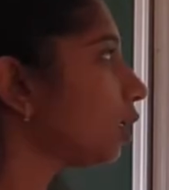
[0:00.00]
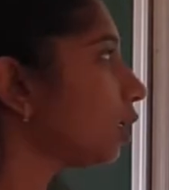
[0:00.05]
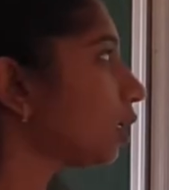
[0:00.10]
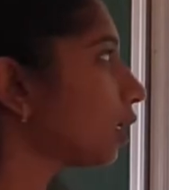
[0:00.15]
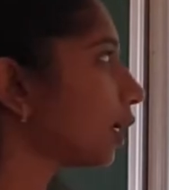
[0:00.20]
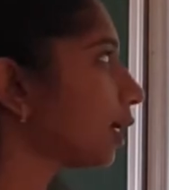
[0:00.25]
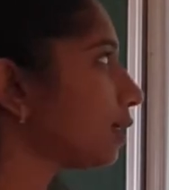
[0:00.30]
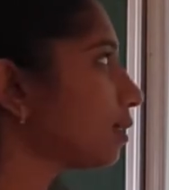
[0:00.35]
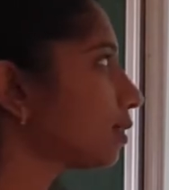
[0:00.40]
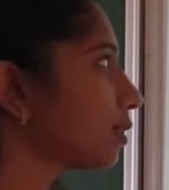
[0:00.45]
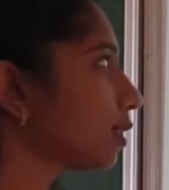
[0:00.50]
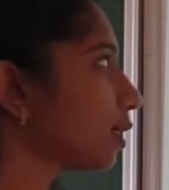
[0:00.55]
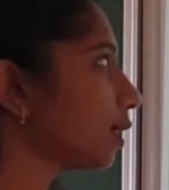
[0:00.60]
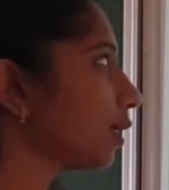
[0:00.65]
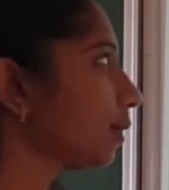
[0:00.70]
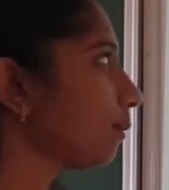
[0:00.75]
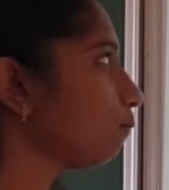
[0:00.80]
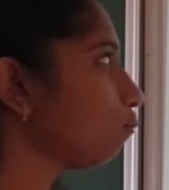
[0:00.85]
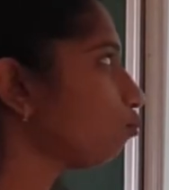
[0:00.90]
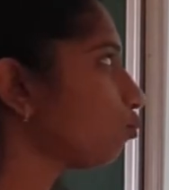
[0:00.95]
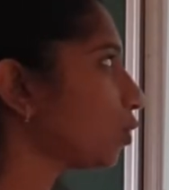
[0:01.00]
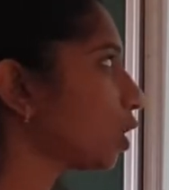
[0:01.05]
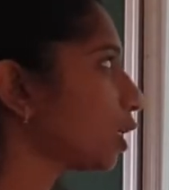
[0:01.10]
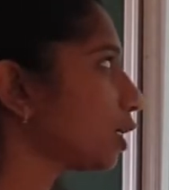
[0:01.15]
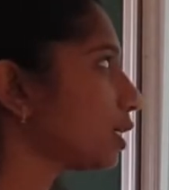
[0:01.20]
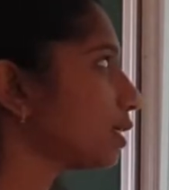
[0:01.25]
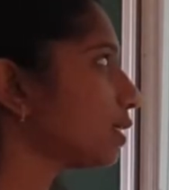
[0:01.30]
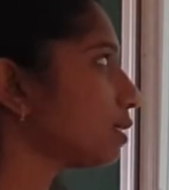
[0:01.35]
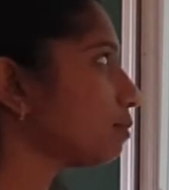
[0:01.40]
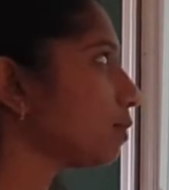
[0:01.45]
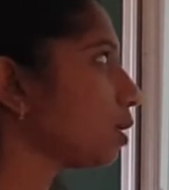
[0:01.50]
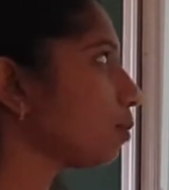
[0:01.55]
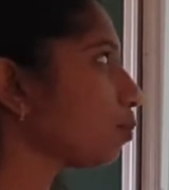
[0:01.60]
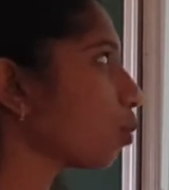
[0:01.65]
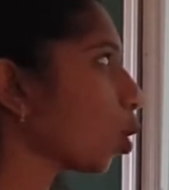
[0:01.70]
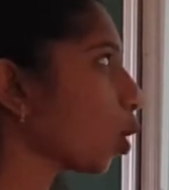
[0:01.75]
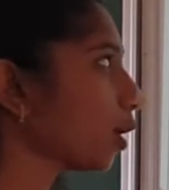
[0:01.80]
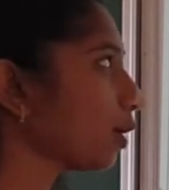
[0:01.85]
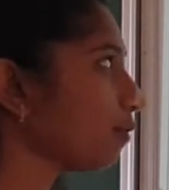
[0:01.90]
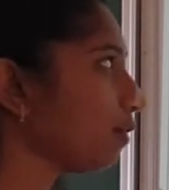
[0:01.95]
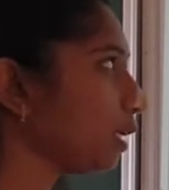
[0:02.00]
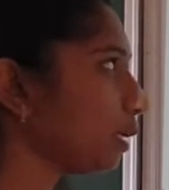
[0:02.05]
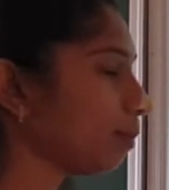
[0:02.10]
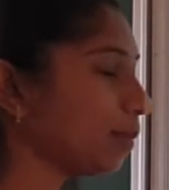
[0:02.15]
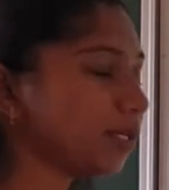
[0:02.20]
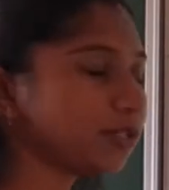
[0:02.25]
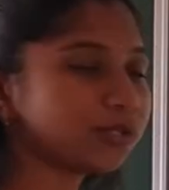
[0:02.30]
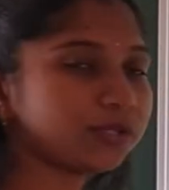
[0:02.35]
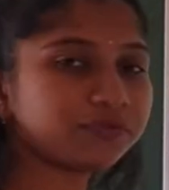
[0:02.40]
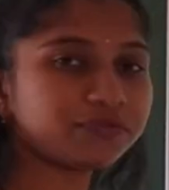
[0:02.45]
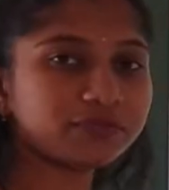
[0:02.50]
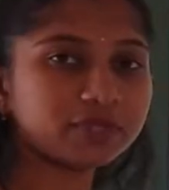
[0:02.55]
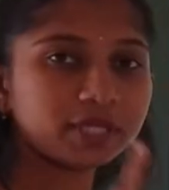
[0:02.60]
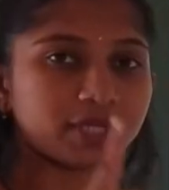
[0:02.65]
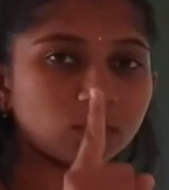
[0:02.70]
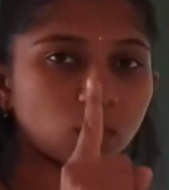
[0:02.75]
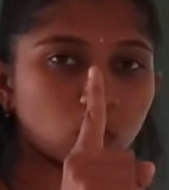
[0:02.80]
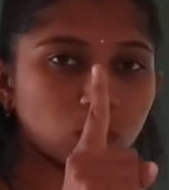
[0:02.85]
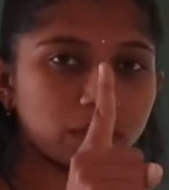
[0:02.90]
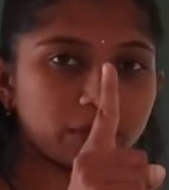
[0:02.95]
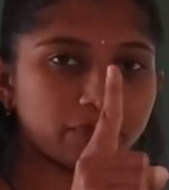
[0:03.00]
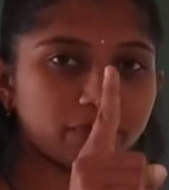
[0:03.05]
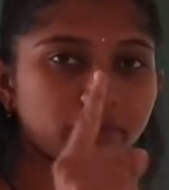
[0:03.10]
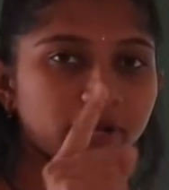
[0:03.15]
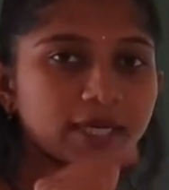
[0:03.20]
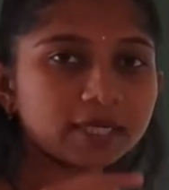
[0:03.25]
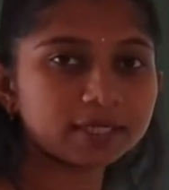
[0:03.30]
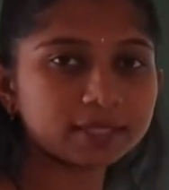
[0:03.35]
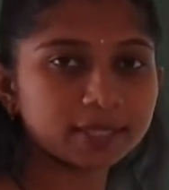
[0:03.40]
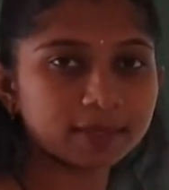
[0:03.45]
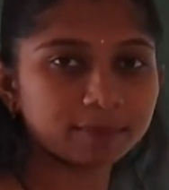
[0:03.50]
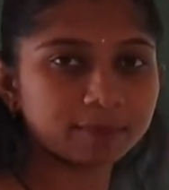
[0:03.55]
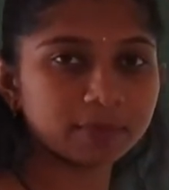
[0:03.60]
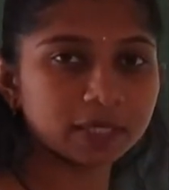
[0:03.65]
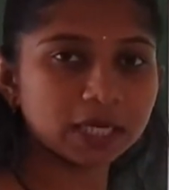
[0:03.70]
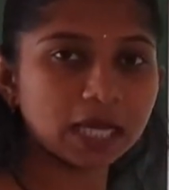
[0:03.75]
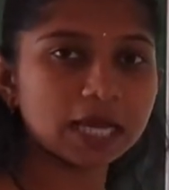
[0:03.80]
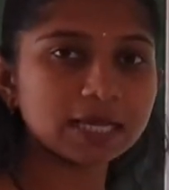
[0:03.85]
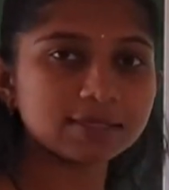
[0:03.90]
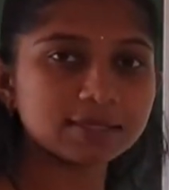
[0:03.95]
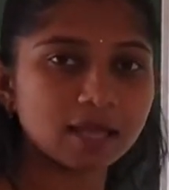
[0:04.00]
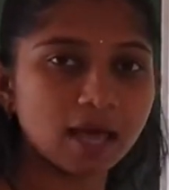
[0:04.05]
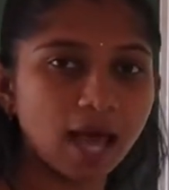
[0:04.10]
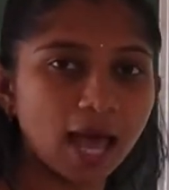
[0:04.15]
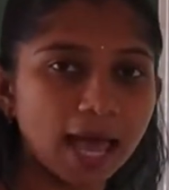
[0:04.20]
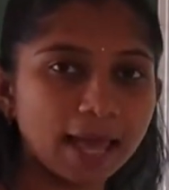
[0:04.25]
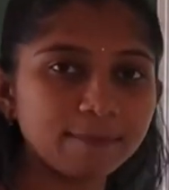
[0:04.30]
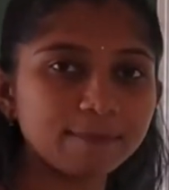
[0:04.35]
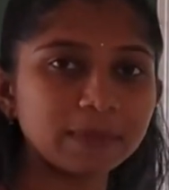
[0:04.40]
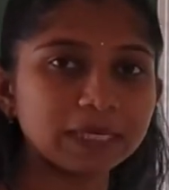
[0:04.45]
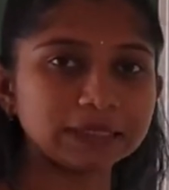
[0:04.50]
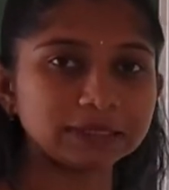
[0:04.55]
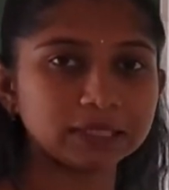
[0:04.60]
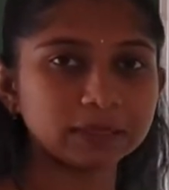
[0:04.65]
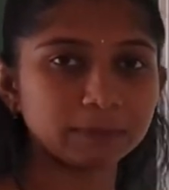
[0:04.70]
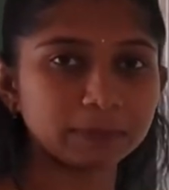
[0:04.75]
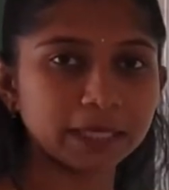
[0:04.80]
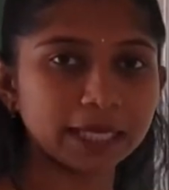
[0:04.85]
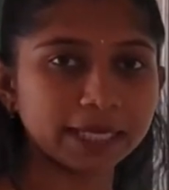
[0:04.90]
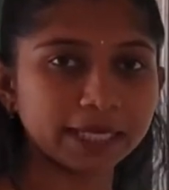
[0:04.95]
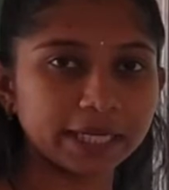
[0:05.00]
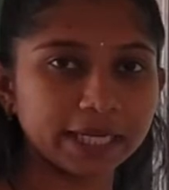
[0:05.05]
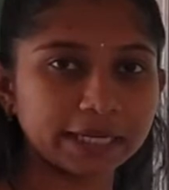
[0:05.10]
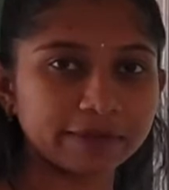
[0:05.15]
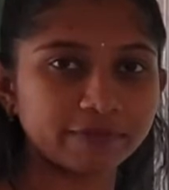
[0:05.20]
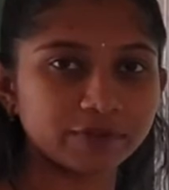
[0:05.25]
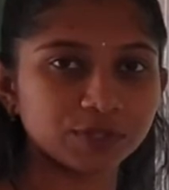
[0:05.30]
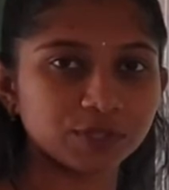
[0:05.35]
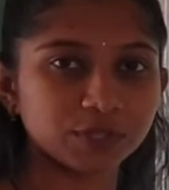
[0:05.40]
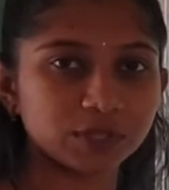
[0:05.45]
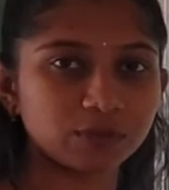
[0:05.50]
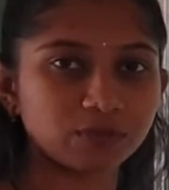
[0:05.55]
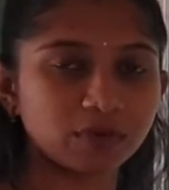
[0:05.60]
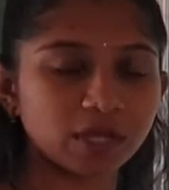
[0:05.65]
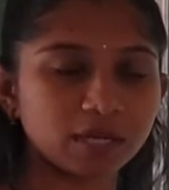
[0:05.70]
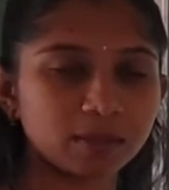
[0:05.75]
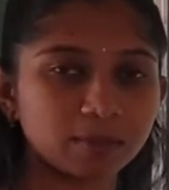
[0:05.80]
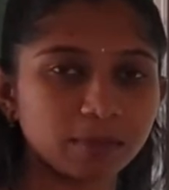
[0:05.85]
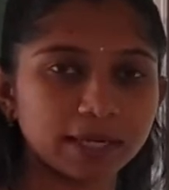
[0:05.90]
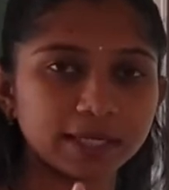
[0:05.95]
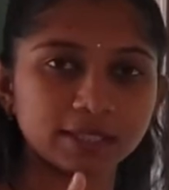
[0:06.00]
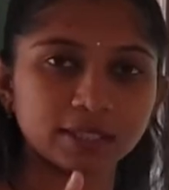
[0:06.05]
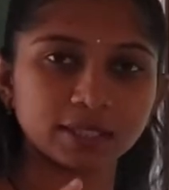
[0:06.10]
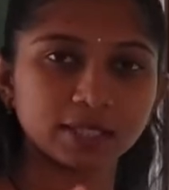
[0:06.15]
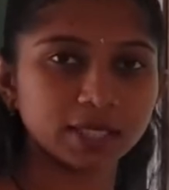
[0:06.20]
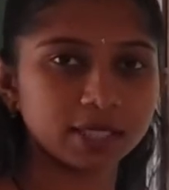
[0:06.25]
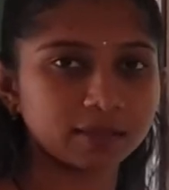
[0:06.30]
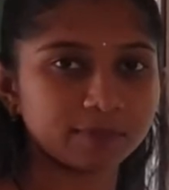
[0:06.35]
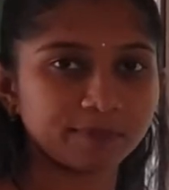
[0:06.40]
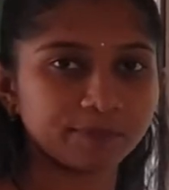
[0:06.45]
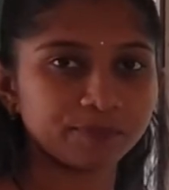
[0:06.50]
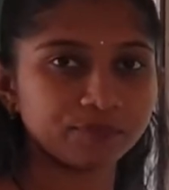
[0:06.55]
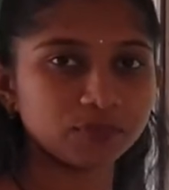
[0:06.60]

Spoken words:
right side, the decimal point will be shifted only one time because I am multiplying equation 1 by 10.